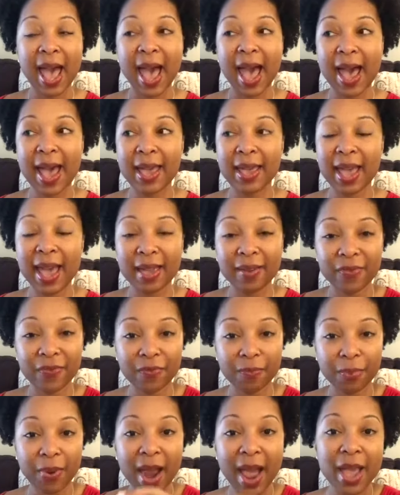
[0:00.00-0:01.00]
I
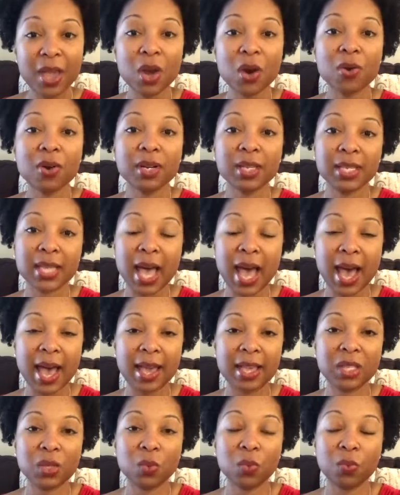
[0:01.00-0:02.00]

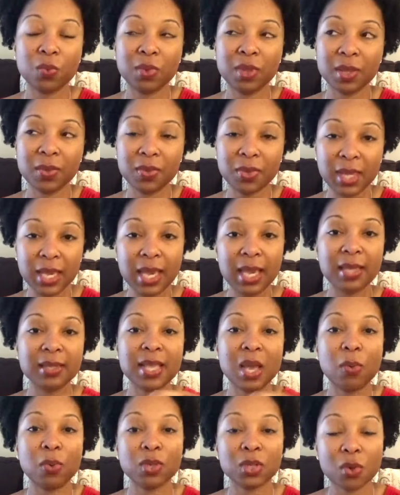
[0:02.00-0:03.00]
prioritized the things
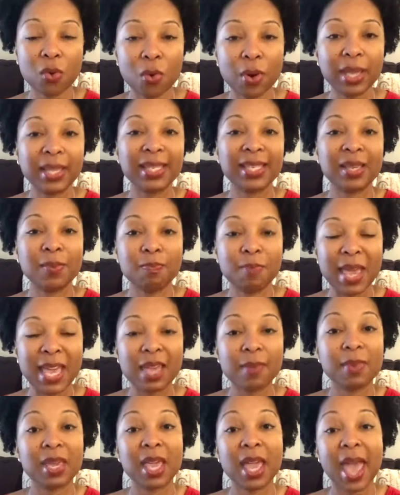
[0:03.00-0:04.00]
that was going to
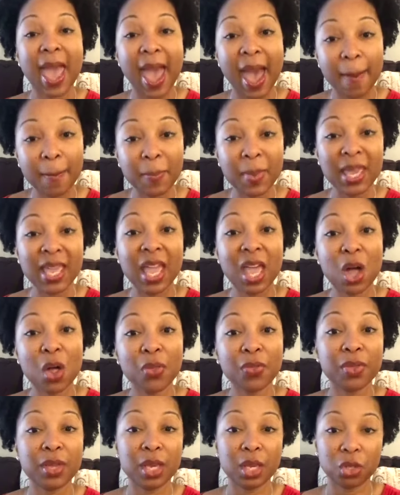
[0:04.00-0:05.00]
make me happy,
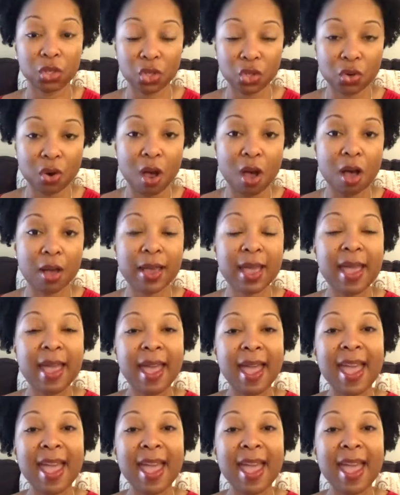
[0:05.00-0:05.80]
healthy, and strong.